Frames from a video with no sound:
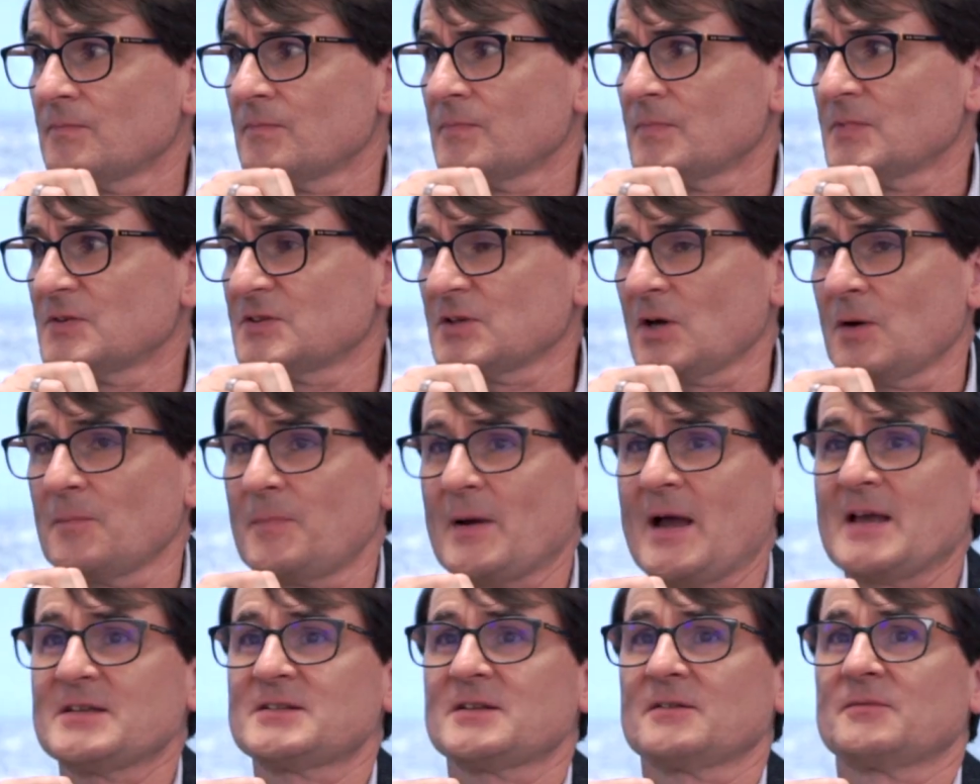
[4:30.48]
So
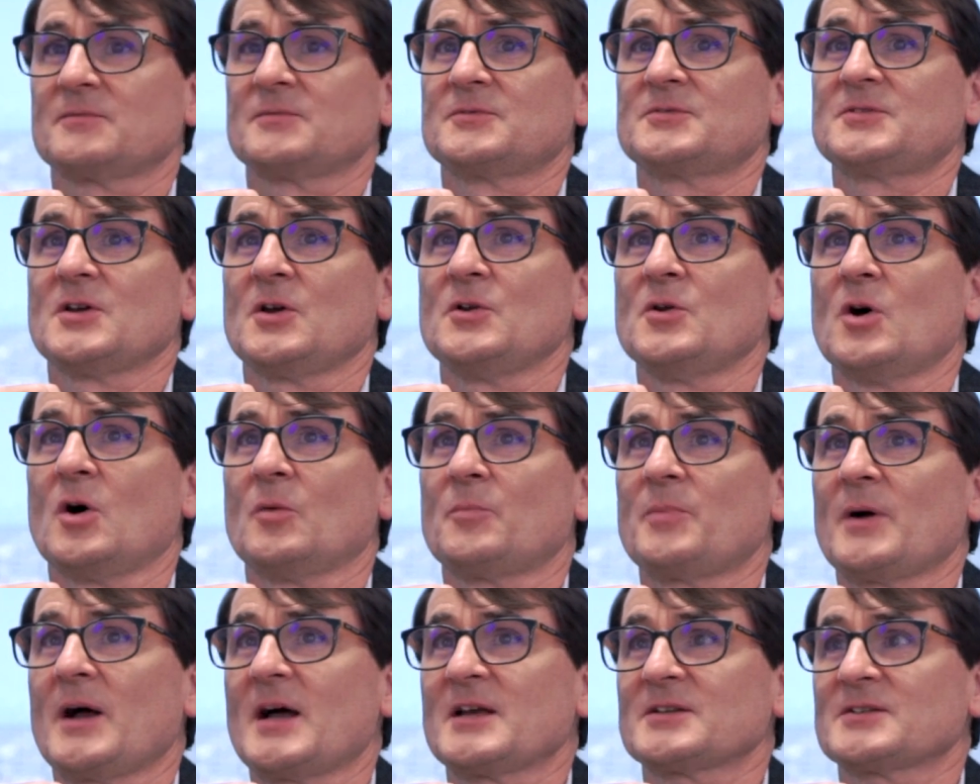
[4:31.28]
basically, do
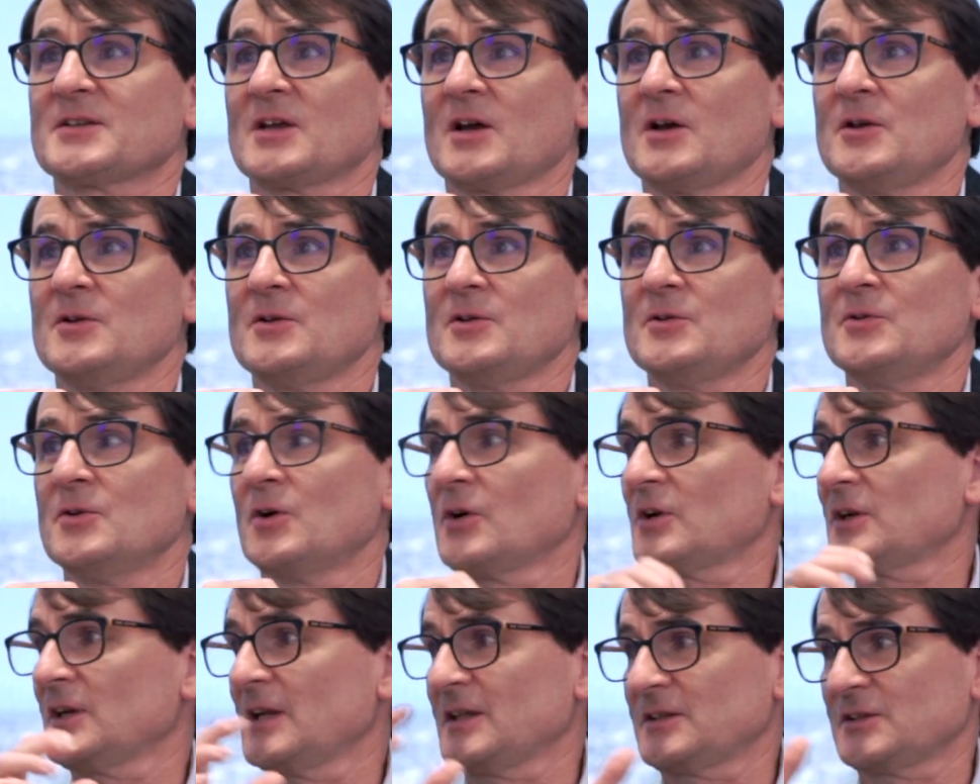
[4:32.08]
not pass go, do
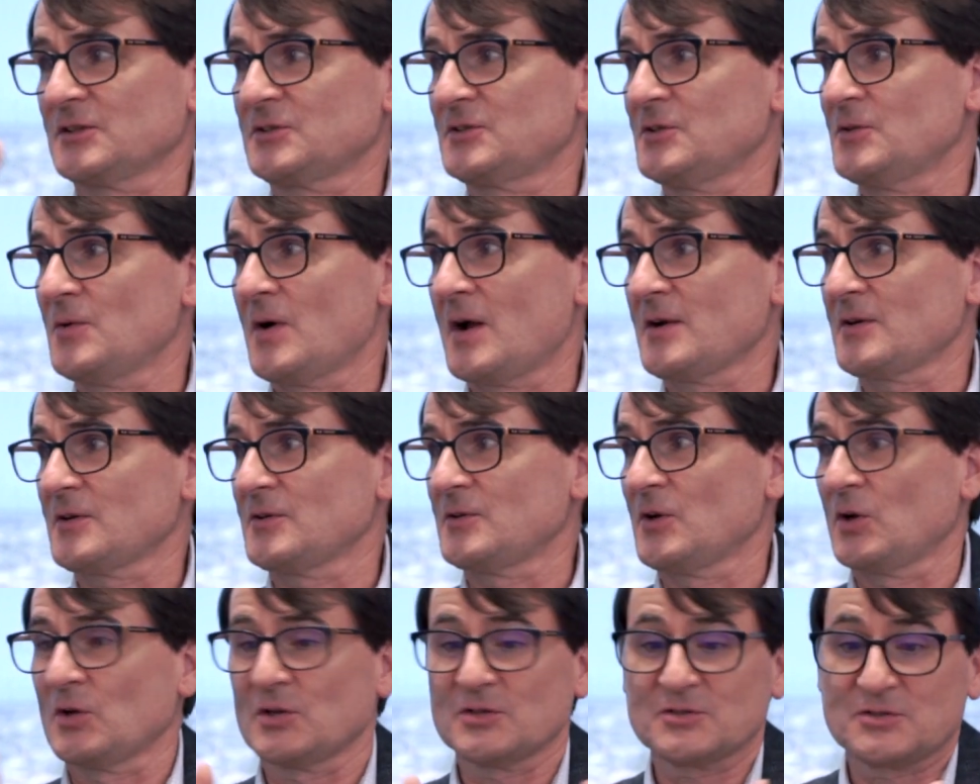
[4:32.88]
not collect the
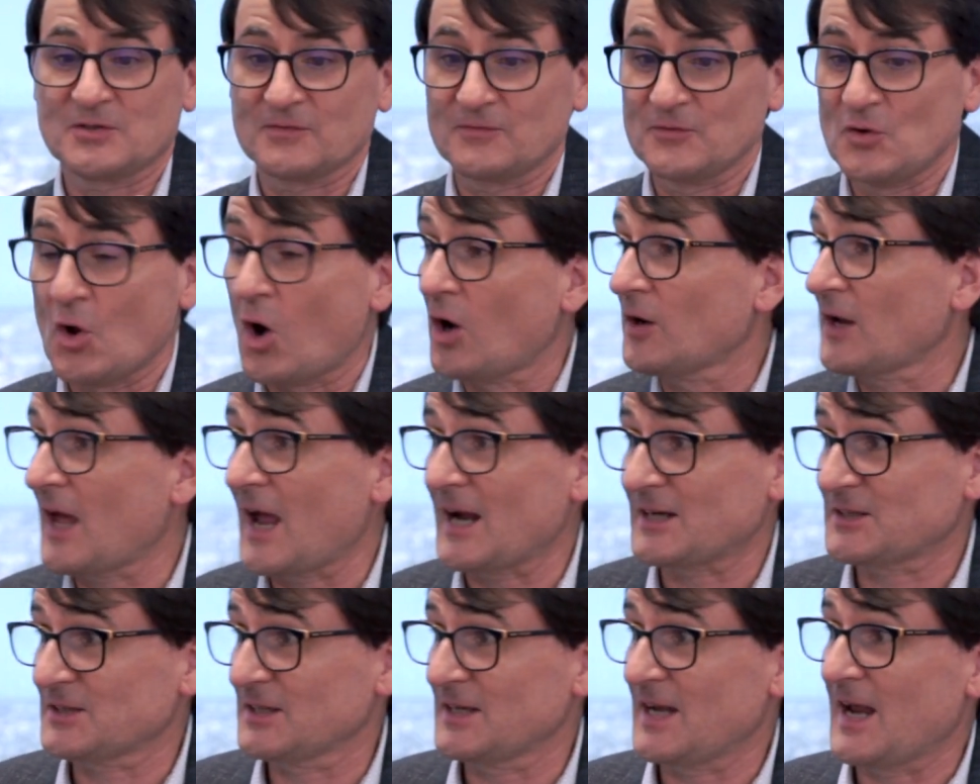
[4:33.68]
$200. You've not
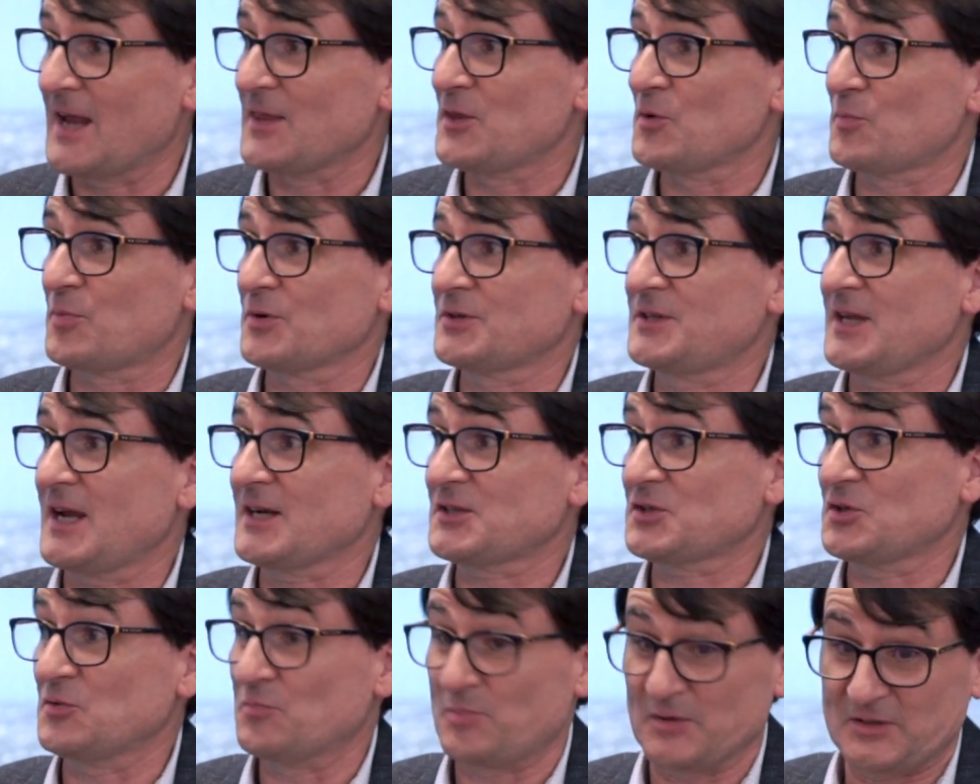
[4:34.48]
actually had the
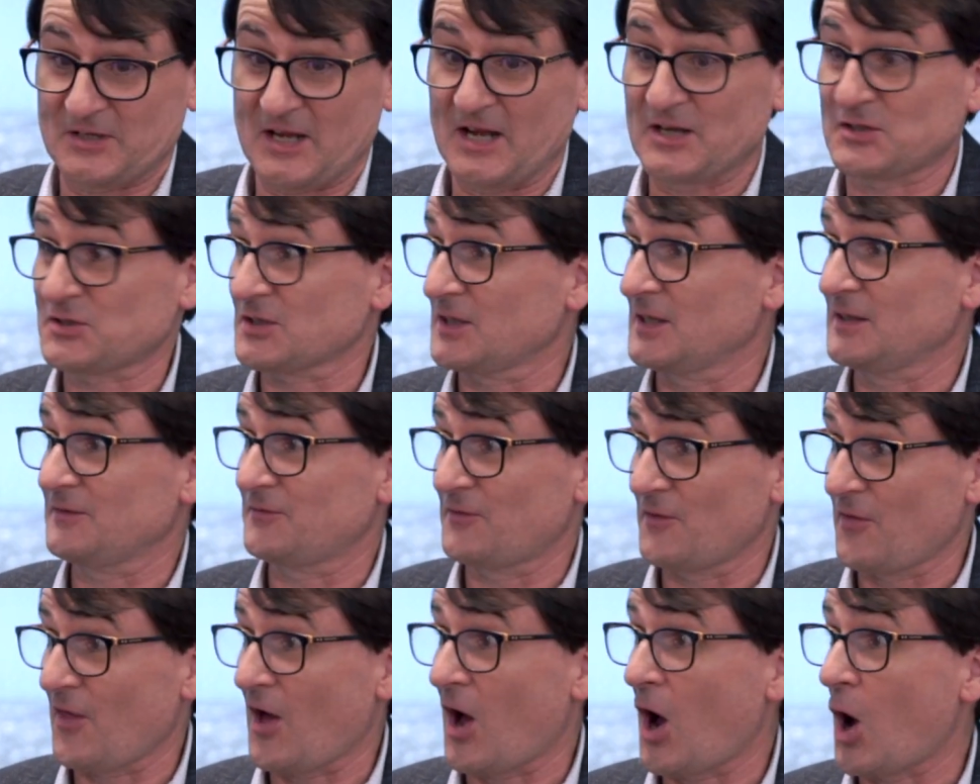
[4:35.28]
protection potentially
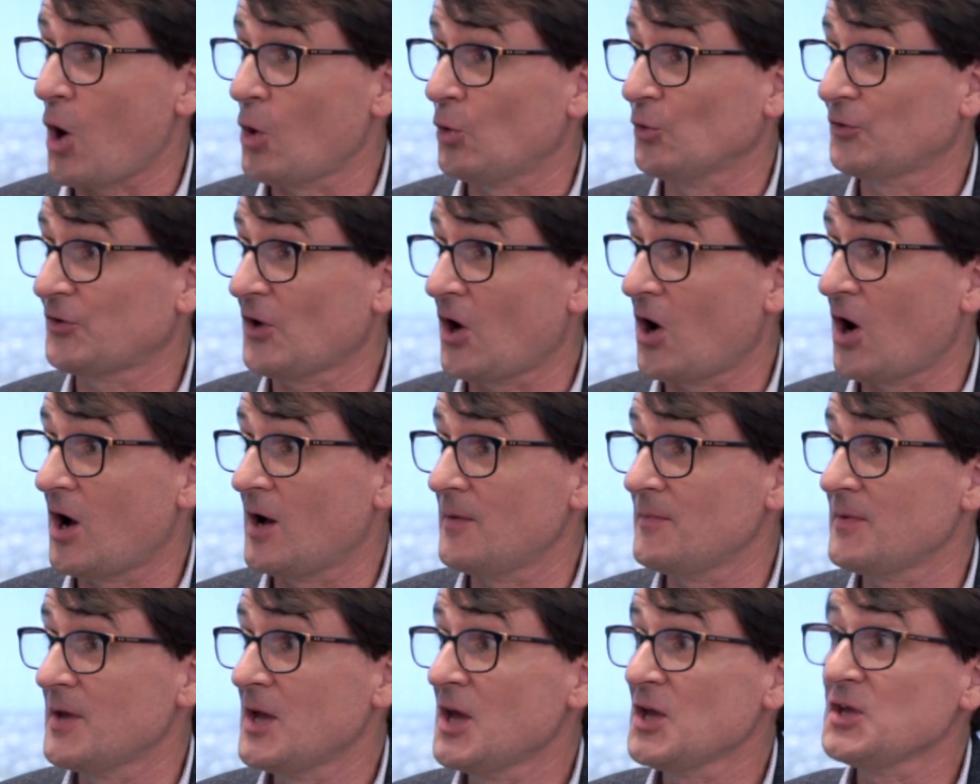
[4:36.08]
for the whole
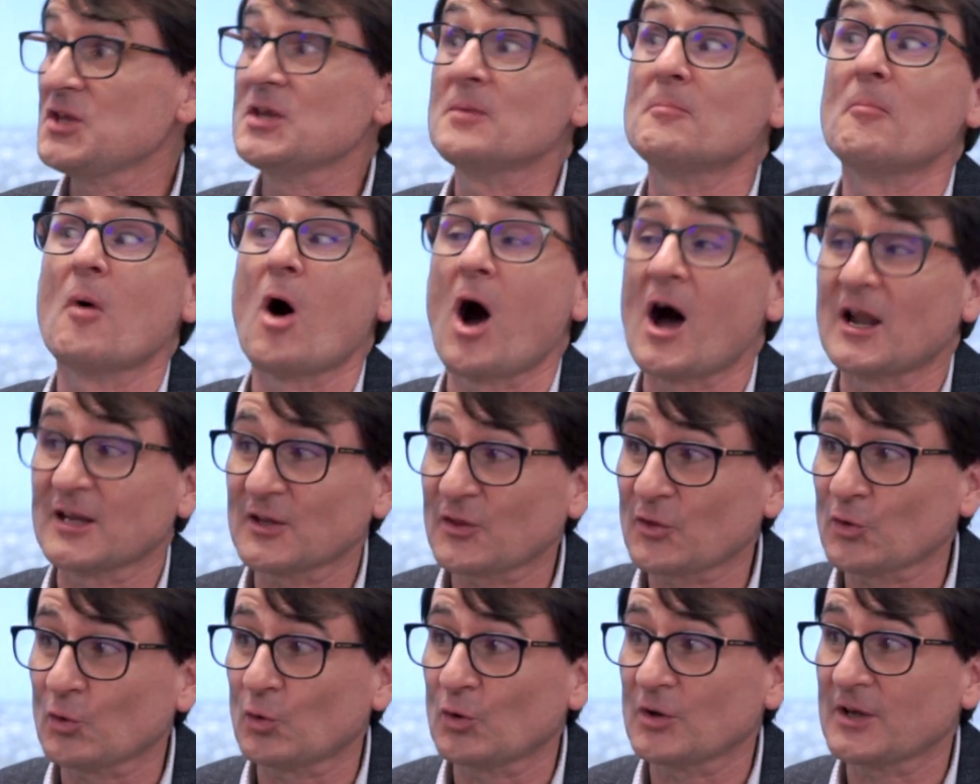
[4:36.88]
time you might
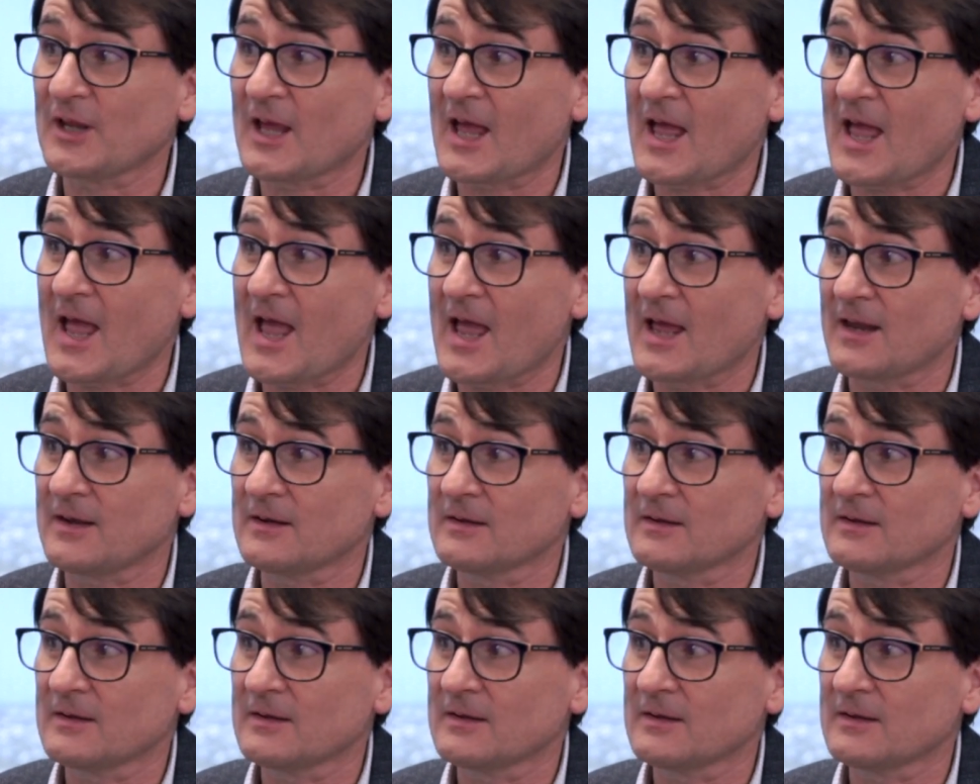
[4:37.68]
have thought you had.